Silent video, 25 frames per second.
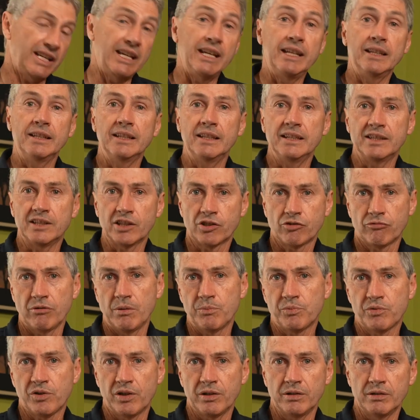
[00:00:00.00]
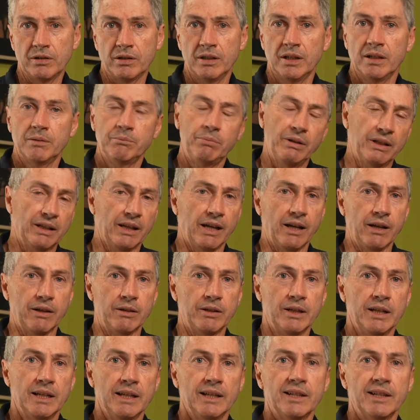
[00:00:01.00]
in the description below.